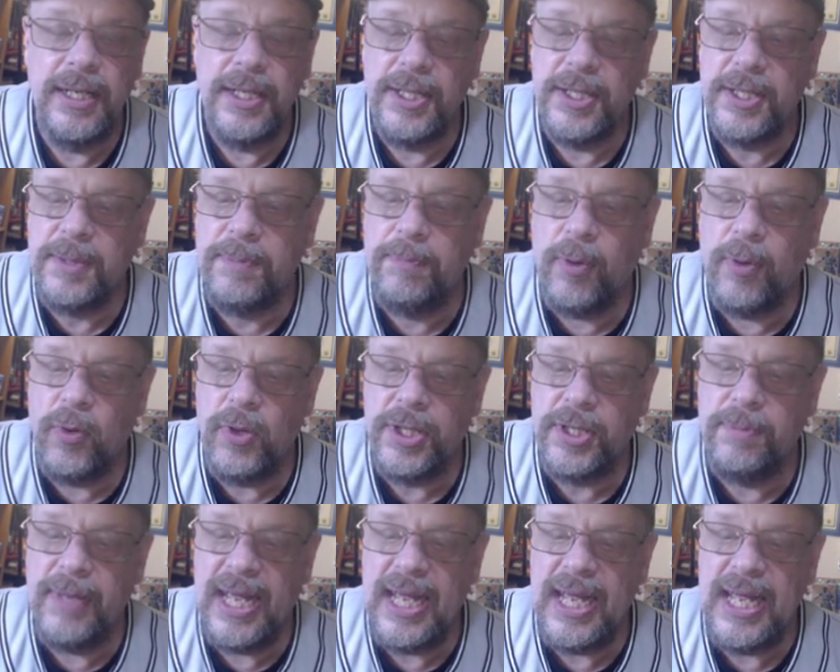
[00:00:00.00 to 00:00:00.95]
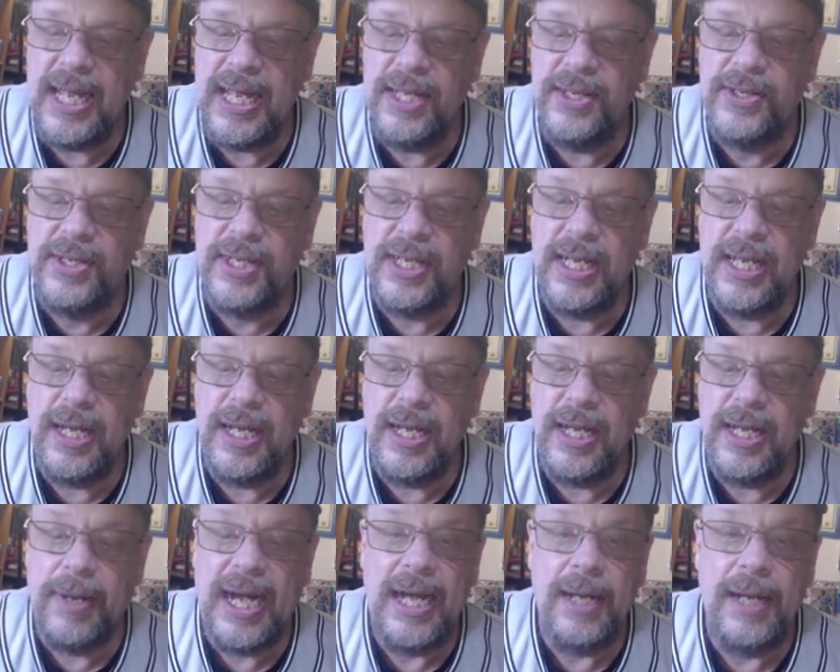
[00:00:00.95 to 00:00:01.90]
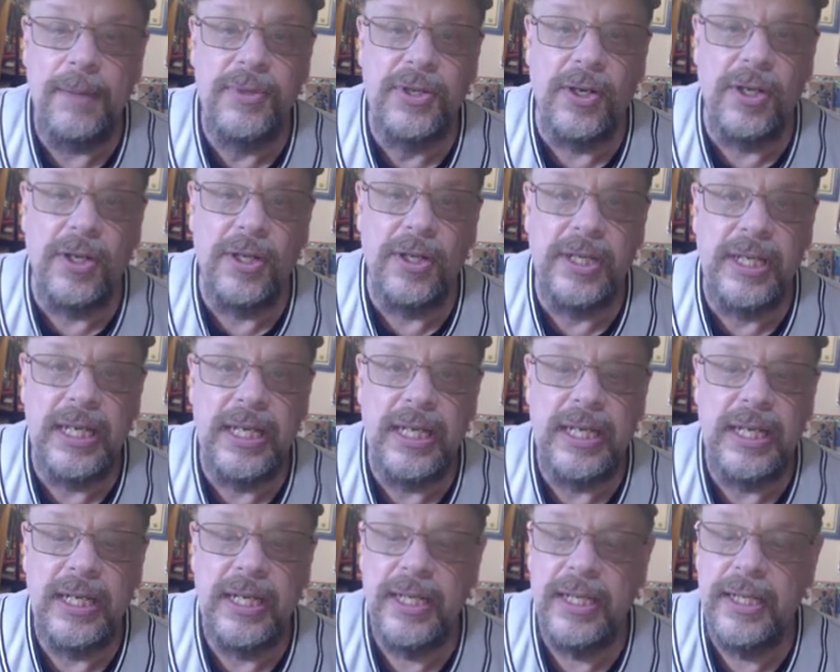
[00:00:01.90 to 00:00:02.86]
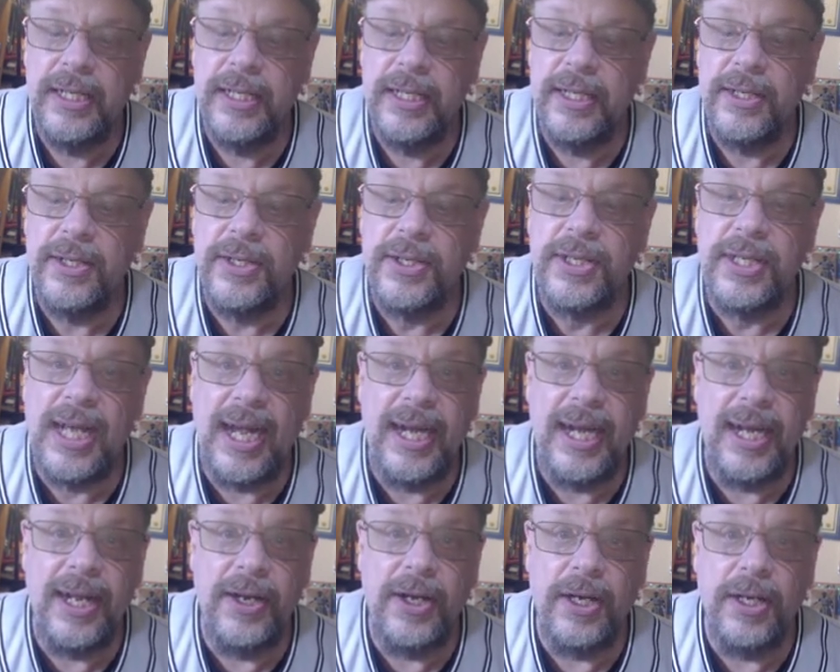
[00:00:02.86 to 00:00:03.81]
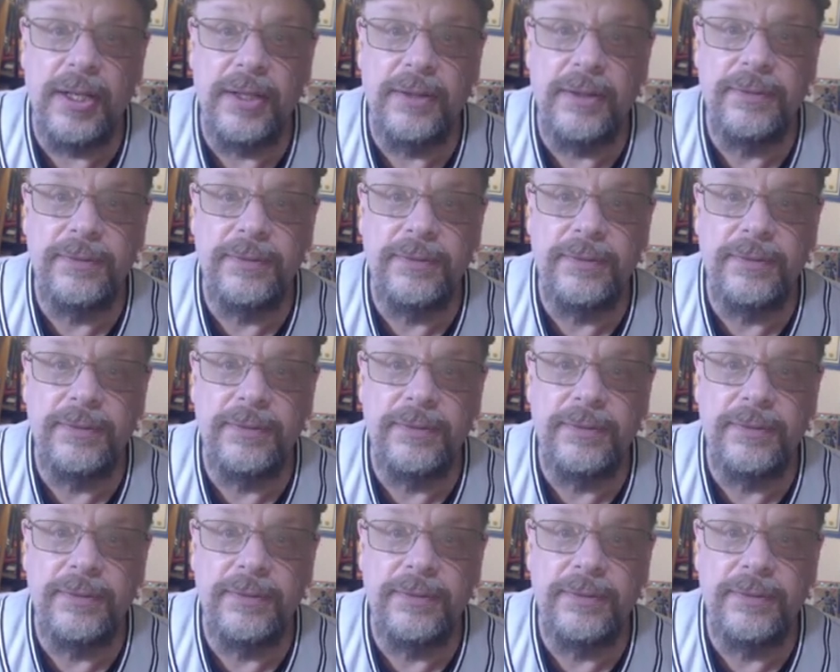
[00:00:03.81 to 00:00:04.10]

Sports Man Z, Bob Zuhlke, signing off.